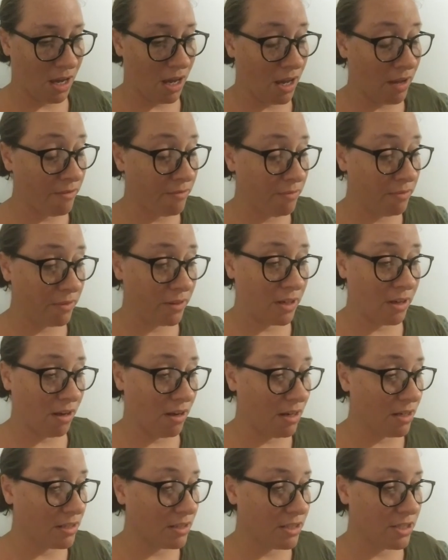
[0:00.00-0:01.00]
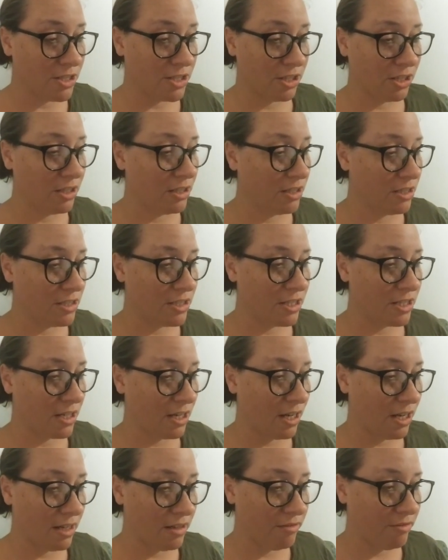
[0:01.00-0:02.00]
I've gone to church.
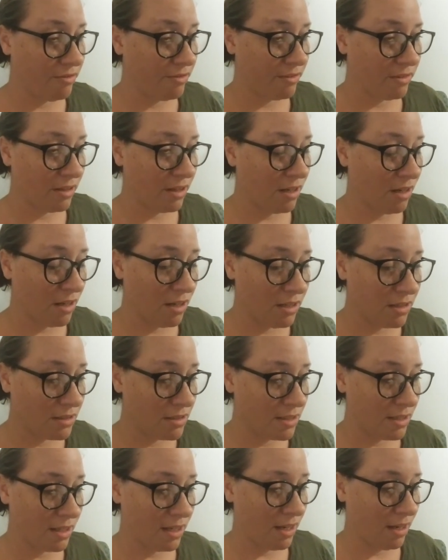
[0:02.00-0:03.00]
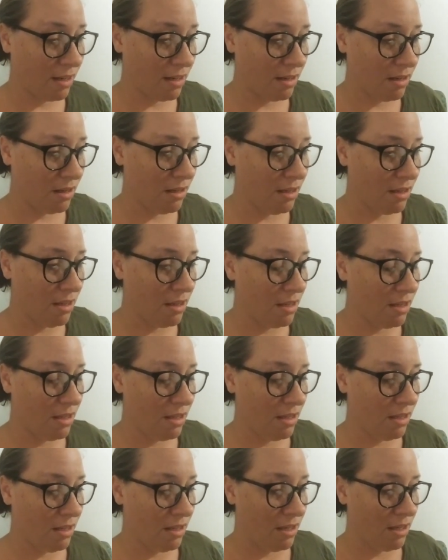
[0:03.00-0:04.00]
I've gone to
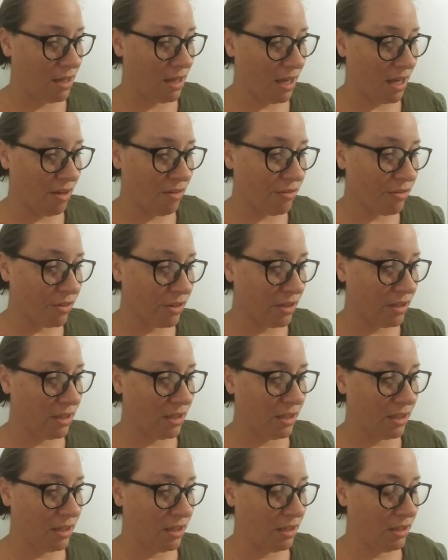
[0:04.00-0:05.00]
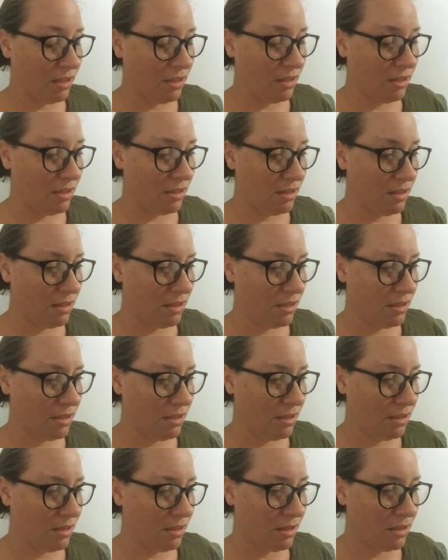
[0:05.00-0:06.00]
every
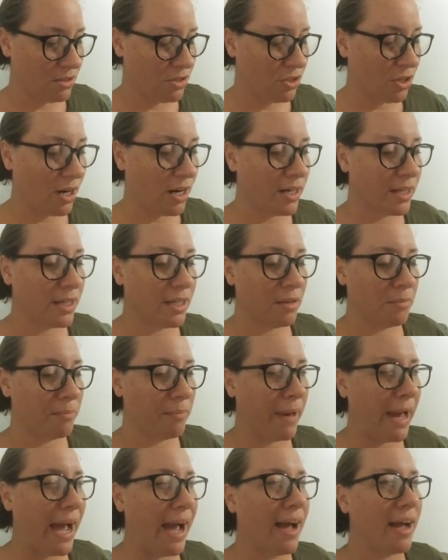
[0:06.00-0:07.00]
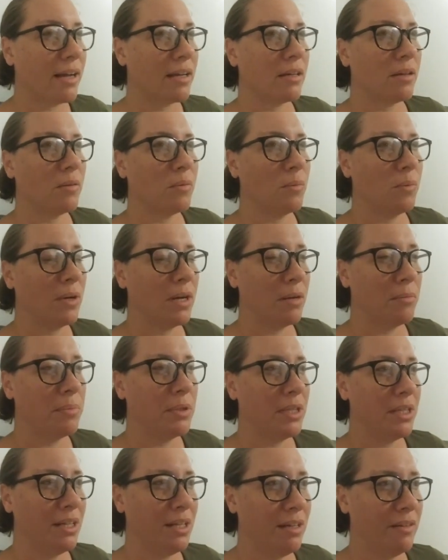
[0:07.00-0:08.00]
try to get back what I
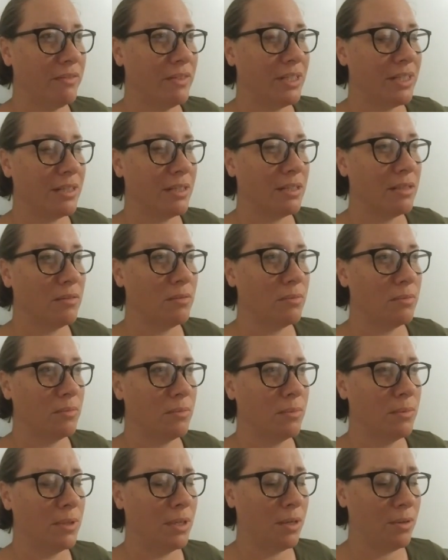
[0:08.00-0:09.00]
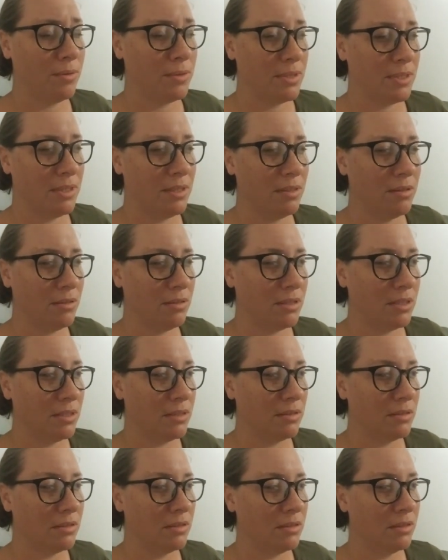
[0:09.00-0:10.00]
believed in when I was little,
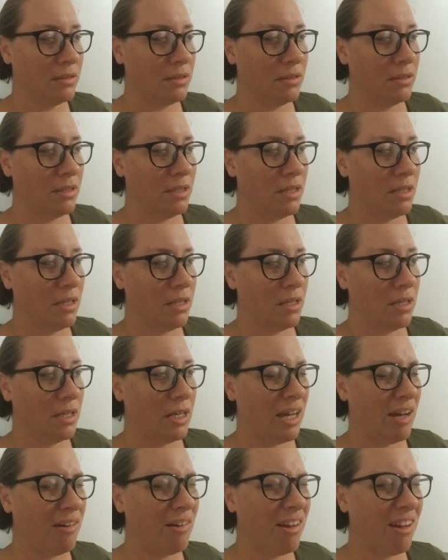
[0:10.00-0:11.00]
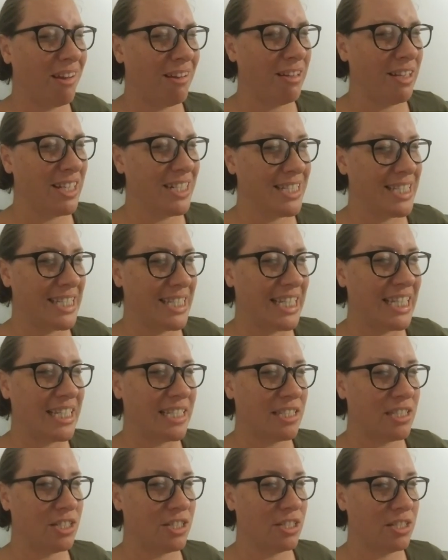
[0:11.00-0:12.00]
and now all I see
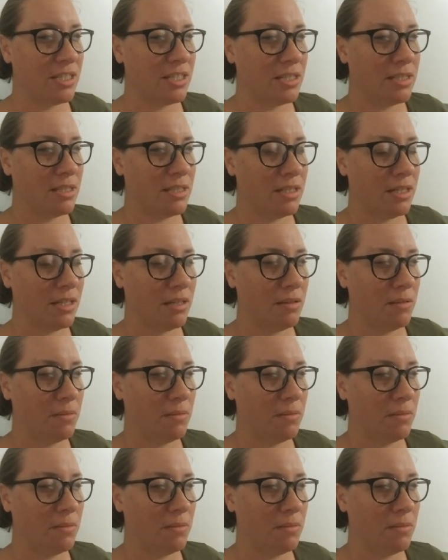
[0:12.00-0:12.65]
is just